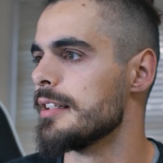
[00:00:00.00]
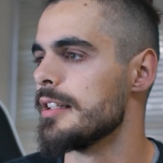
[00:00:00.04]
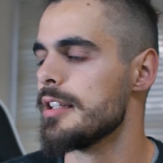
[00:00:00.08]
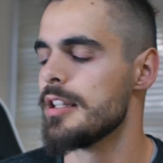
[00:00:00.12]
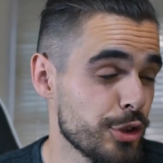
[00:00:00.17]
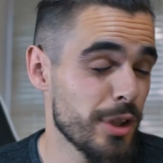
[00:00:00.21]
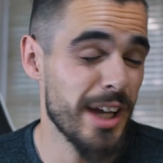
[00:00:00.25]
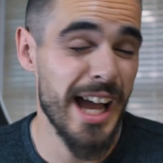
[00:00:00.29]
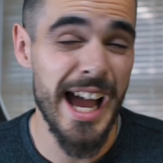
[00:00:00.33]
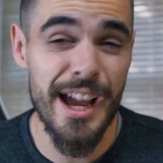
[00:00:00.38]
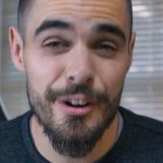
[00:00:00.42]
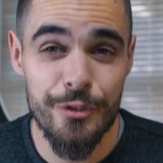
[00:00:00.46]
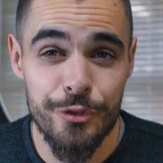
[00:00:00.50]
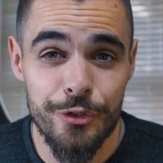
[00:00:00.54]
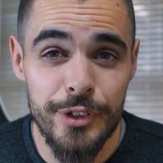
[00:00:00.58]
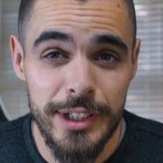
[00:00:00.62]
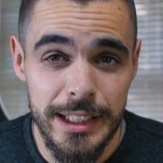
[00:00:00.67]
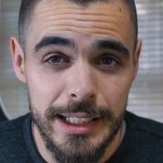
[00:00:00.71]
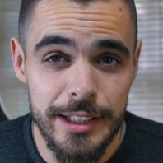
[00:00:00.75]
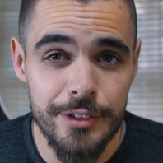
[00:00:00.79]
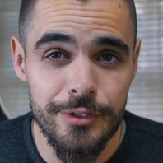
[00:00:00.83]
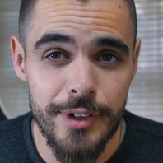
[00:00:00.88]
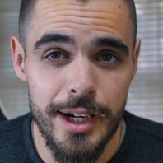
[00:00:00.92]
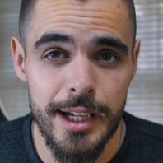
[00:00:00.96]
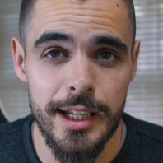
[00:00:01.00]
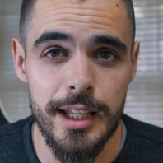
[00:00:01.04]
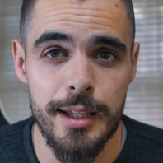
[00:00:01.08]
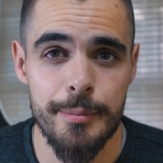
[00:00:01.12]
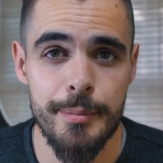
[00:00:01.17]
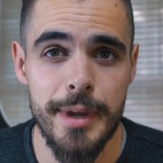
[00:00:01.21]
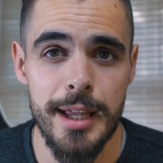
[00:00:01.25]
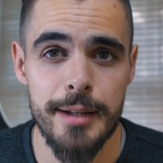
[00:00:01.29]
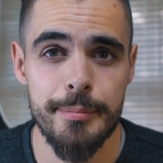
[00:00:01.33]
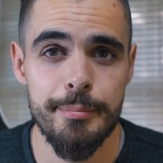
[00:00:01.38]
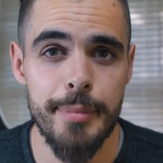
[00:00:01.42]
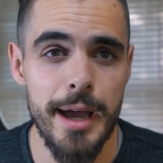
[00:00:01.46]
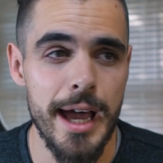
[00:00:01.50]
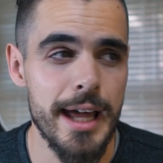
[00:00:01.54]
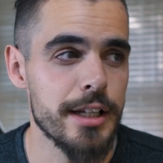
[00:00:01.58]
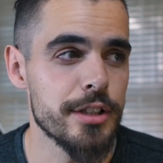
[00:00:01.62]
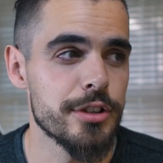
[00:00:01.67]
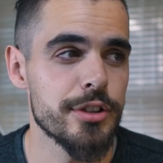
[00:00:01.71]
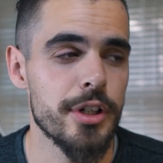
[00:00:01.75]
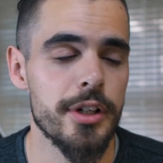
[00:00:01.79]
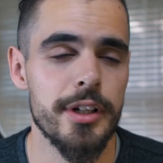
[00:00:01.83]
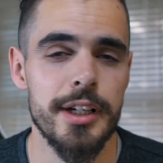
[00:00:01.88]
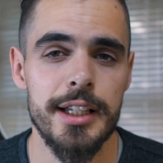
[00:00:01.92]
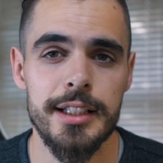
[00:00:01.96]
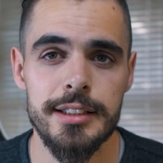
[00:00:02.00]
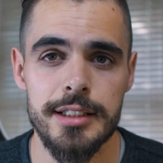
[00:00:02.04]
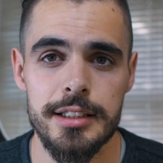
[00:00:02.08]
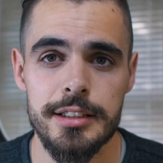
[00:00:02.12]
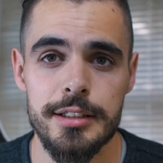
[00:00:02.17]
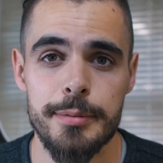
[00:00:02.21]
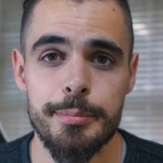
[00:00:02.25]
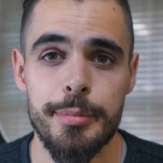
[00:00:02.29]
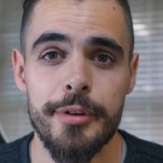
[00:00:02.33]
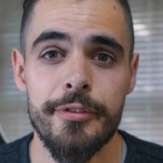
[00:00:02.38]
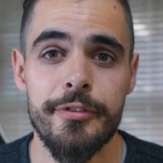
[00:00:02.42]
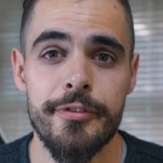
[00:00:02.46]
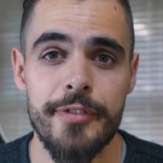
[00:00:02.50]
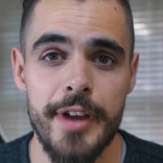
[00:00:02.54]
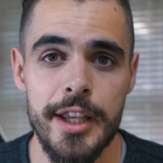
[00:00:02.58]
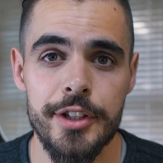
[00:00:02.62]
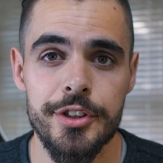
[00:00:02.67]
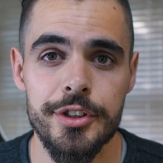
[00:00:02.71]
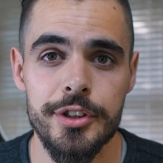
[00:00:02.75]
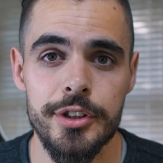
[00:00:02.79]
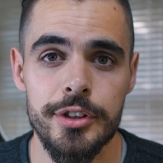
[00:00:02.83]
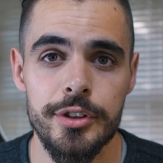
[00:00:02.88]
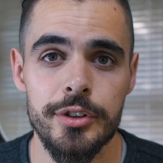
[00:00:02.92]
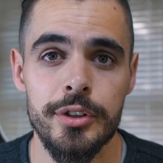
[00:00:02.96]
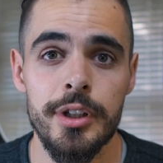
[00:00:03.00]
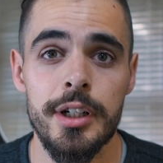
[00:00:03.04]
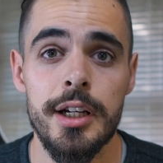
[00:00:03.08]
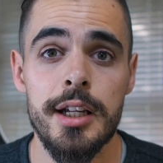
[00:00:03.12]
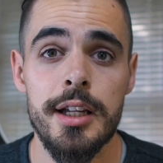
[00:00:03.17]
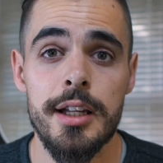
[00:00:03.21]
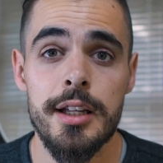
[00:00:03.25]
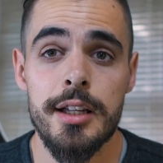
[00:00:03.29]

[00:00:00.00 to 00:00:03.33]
So I really recommend Panasonic as a professional